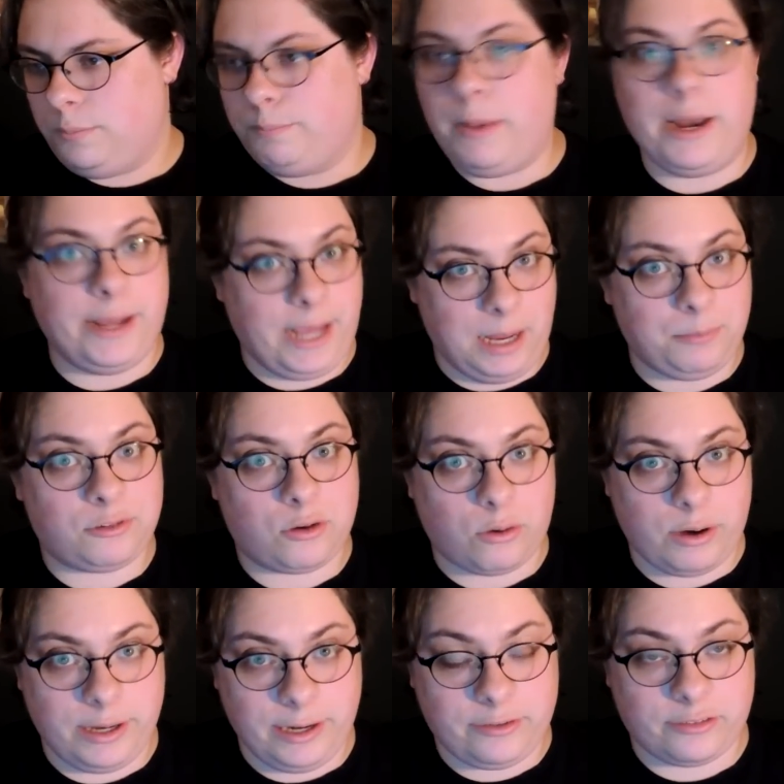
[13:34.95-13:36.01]
metagame
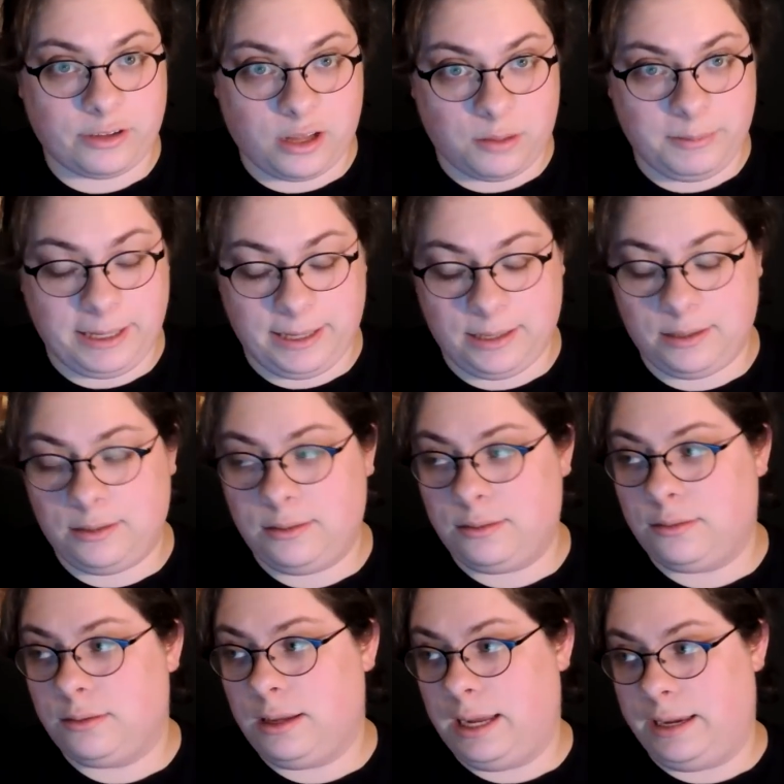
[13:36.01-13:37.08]
score needs to come in
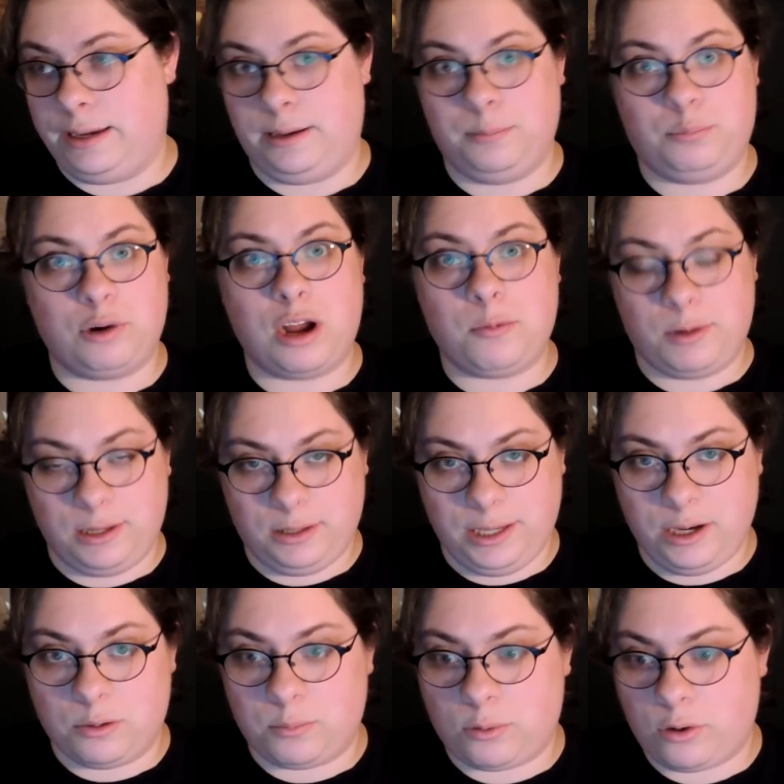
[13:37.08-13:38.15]
and probably
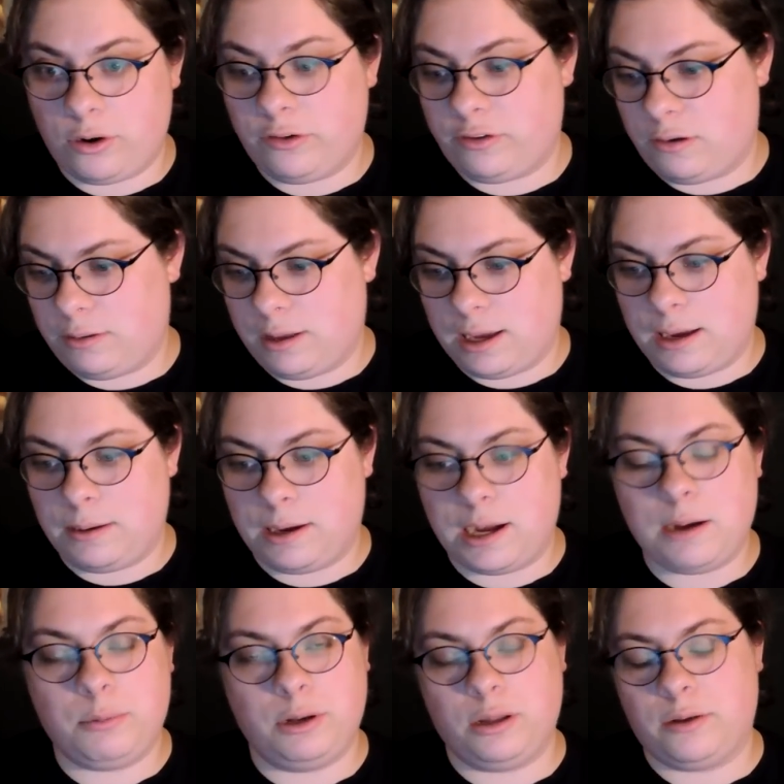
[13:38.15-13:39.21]
leaderboards. I, I, I
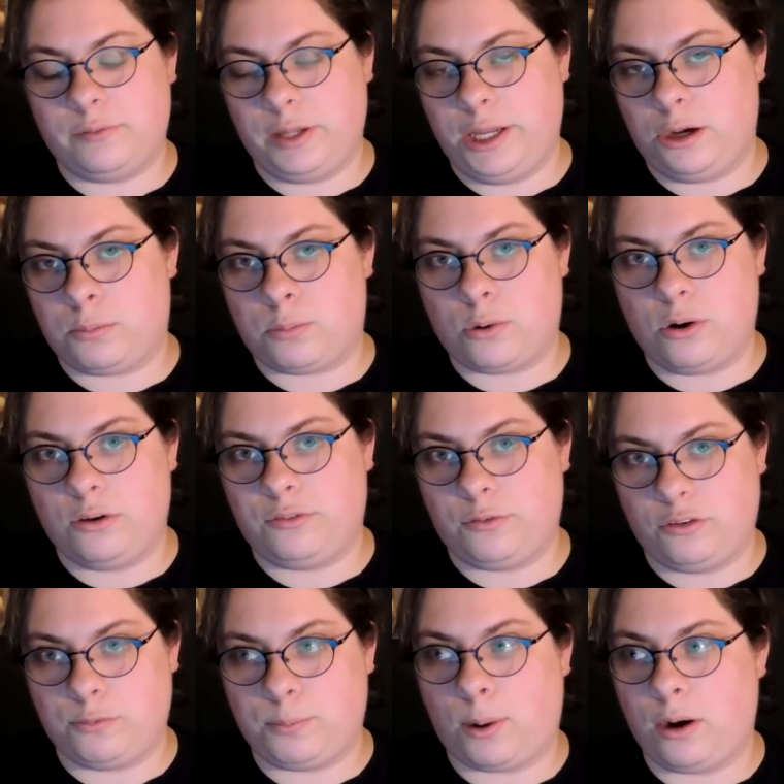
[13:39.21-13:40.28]
would love leaderboards for
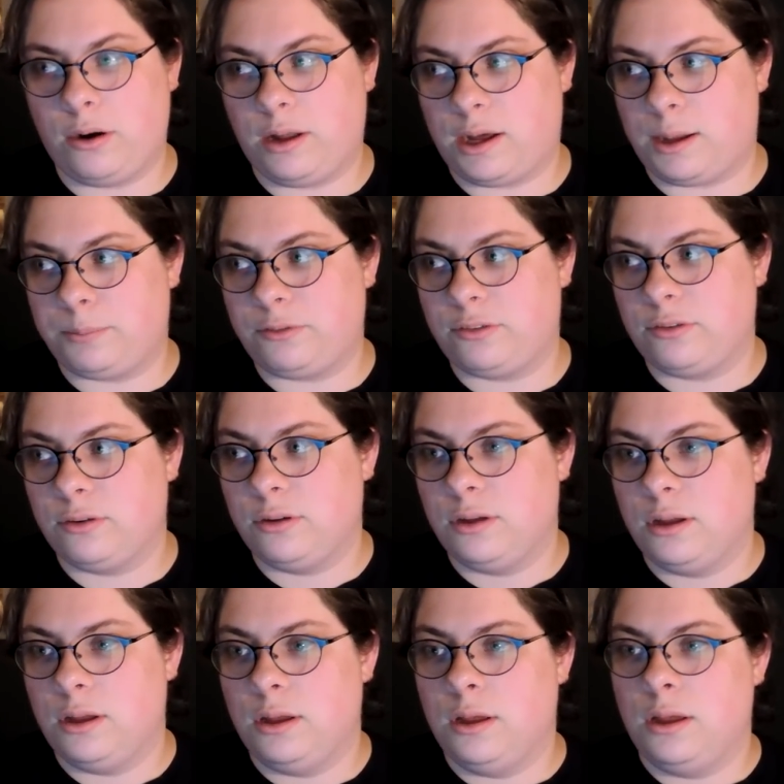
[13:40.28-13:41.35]
Spartan Ops.
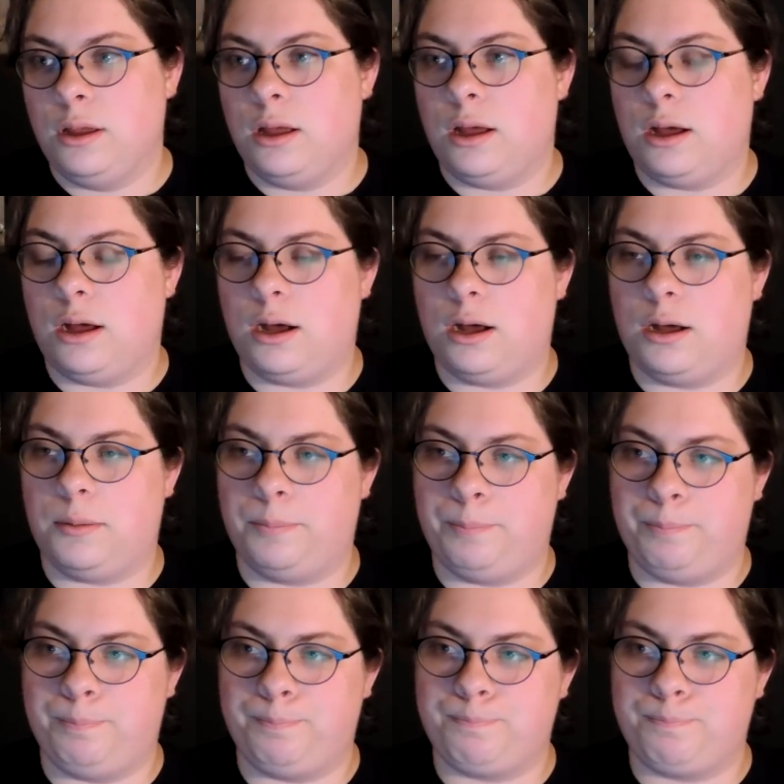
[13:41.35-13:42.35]
Um,